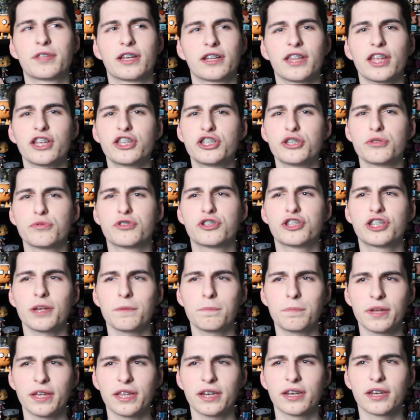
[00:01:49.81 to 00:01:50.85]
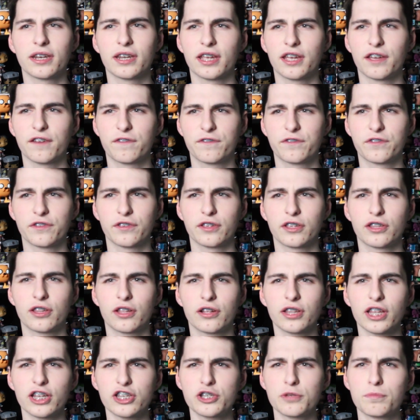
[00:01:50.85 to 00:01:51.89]
They'll let you ship it if
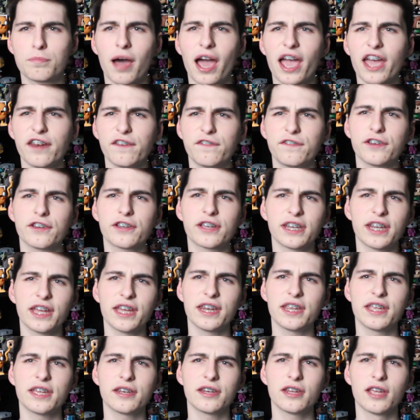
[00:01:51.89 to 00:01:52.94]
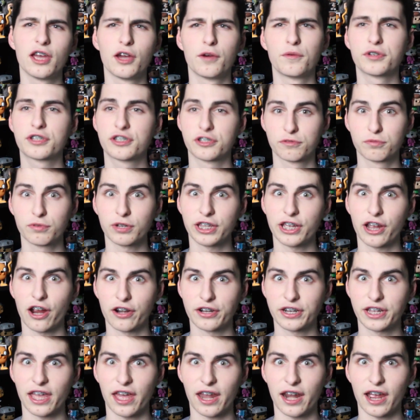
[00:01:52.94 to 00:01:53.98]
they'll let you buy it if you're Canadian, which is really
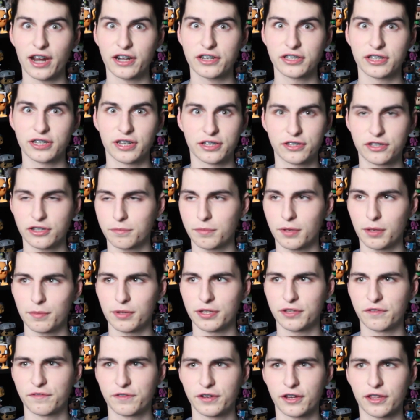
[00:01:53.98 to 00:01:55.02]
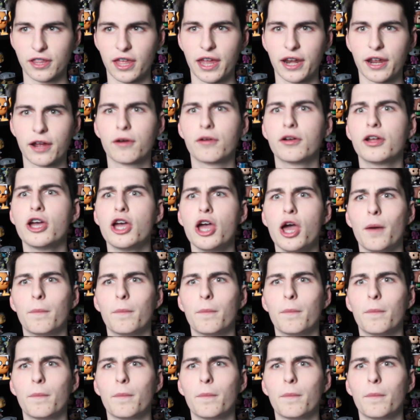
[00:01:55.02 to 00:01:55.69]
hard to get, actually. It took me a bit to figure that out.